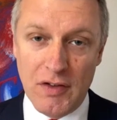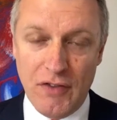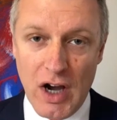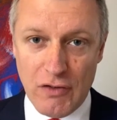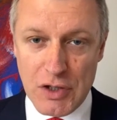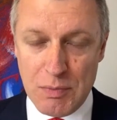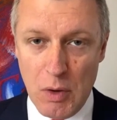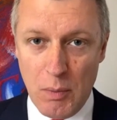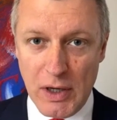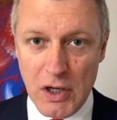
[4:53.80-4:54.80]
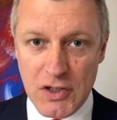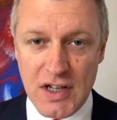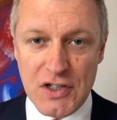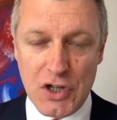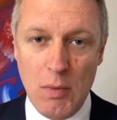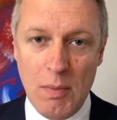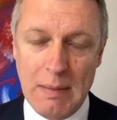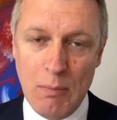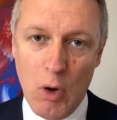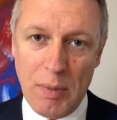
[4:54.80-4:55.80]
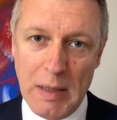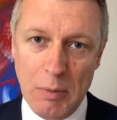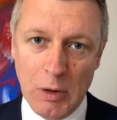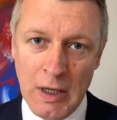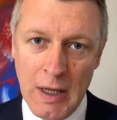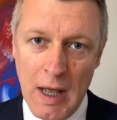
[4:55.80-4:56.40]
the virus, but because there's so many more people